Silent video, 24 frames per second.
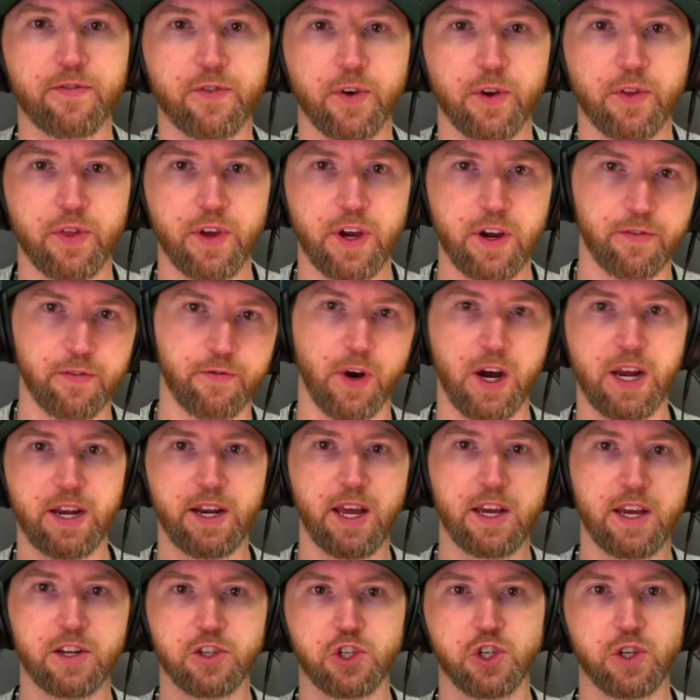for their
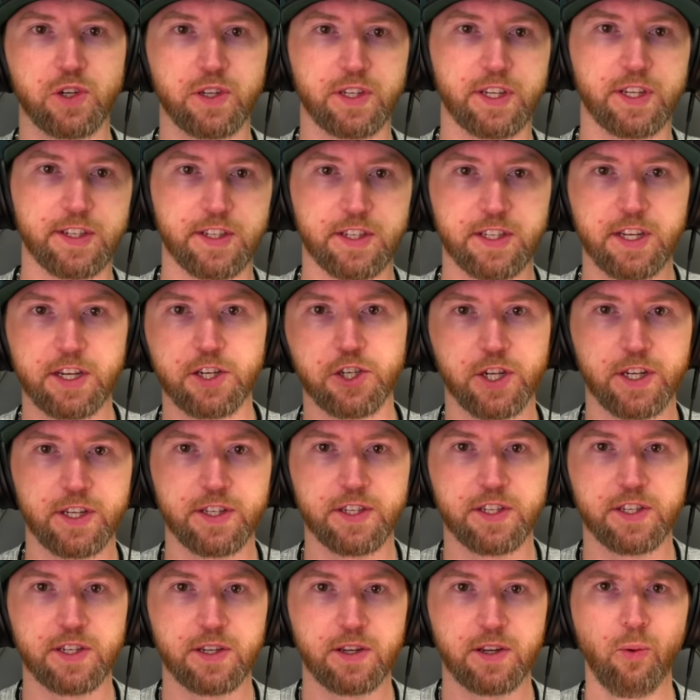financial
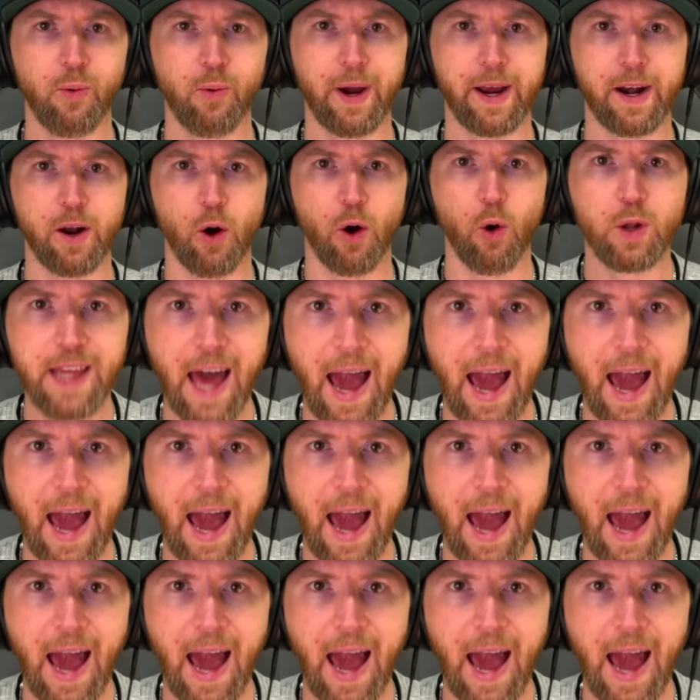decisions. Wait, hold